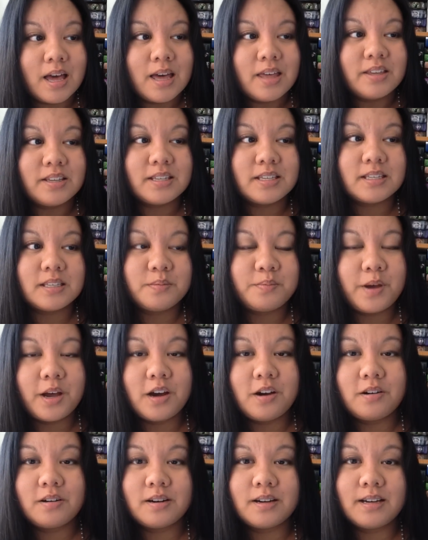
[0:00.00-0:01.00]
This is
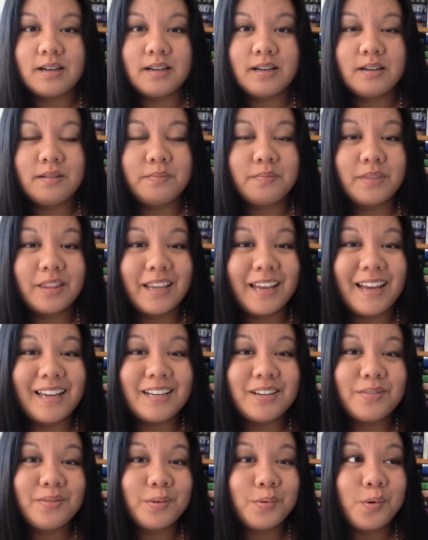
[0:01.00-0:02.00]
about um, the
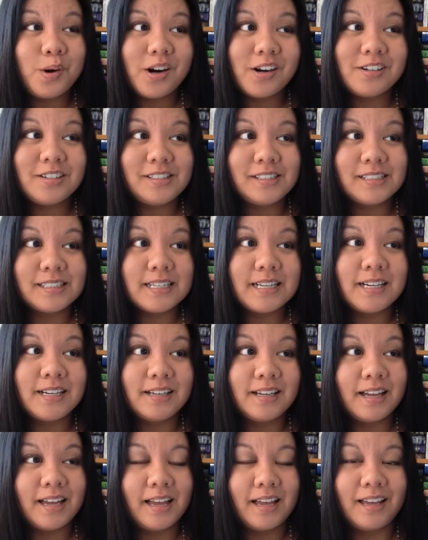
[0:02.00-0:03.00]
end of the world
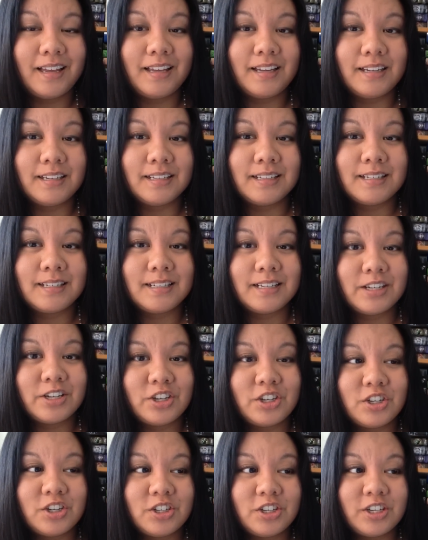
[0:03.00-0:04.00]
and
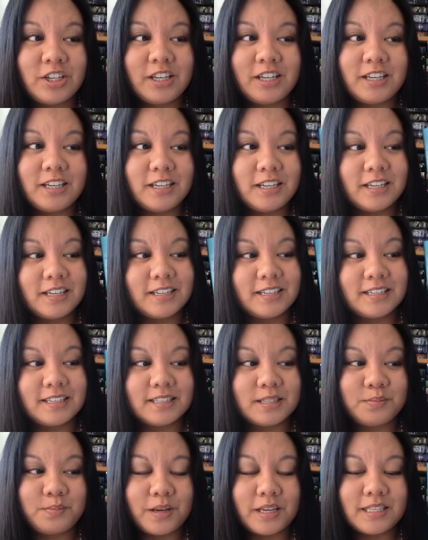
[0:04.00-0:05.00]
she
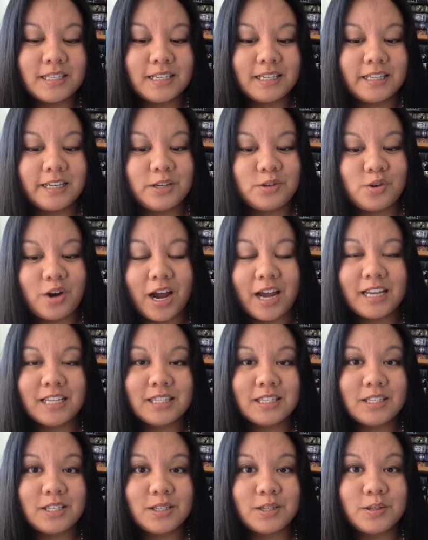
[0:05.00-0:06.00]
is basically
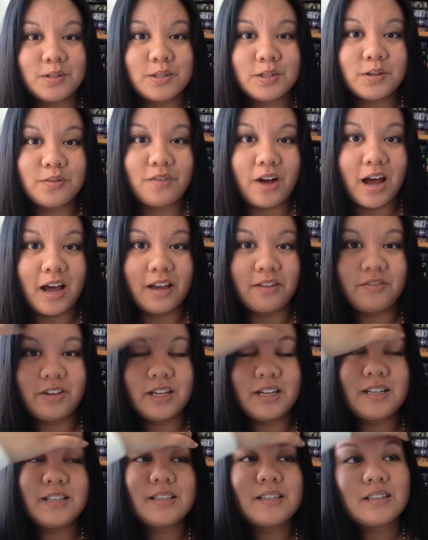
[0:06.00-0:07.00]
trying to survive.
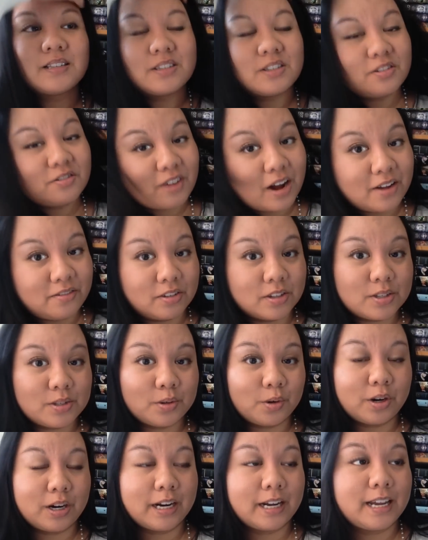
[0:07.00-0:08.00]
It is a survival
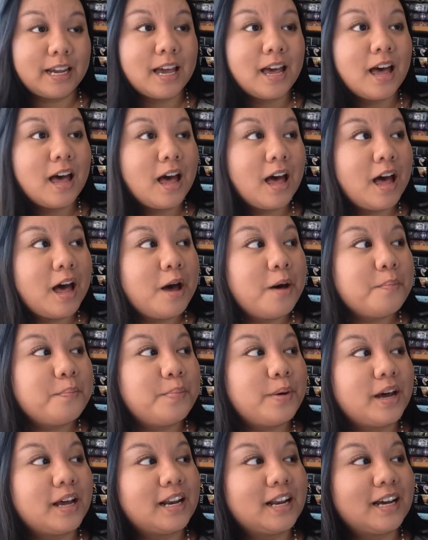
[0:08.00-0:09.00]
story.
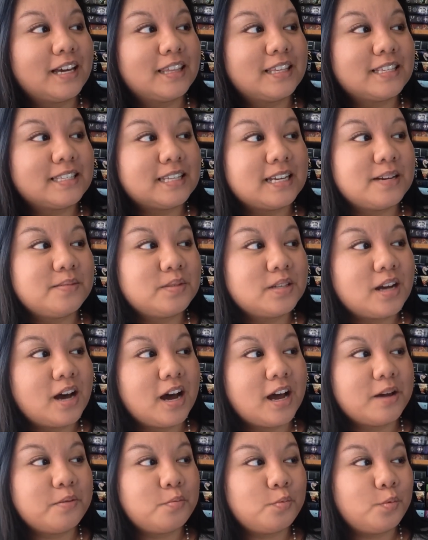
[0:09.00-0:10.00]
But at the same
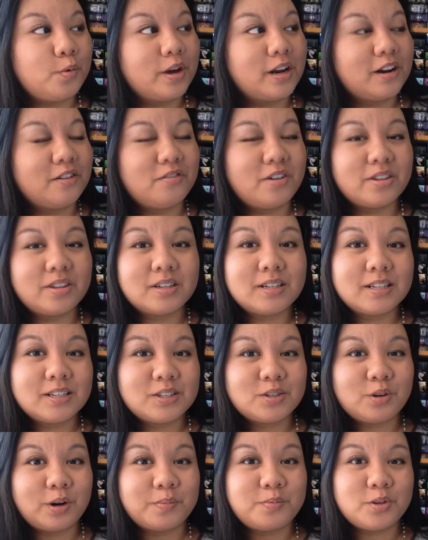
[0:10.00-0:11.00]
time, when I read the
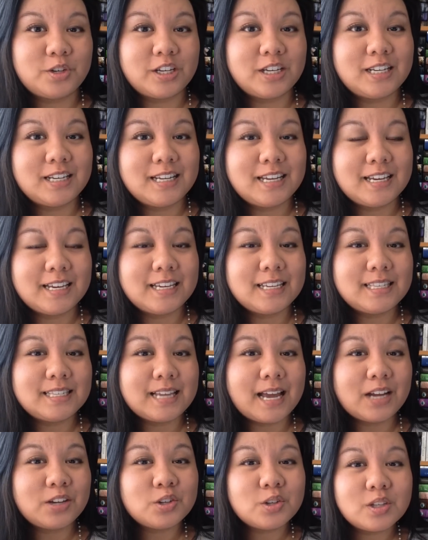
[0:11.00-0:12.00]
description, it's
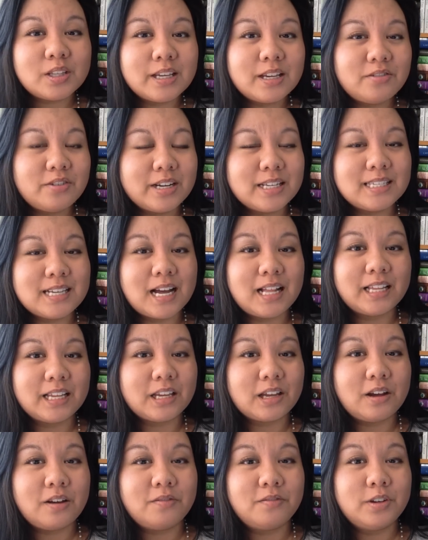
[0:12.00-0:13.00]
actually a
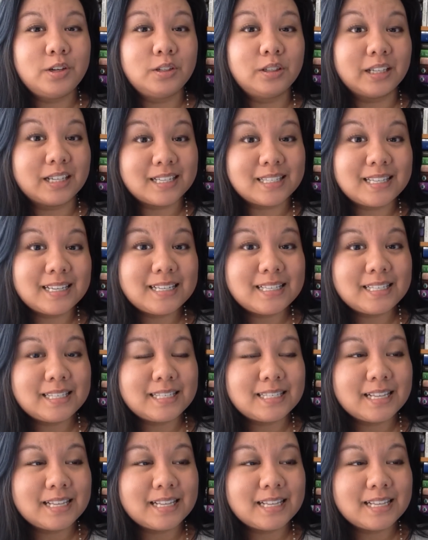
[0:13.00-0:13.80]
retelling of Ulysses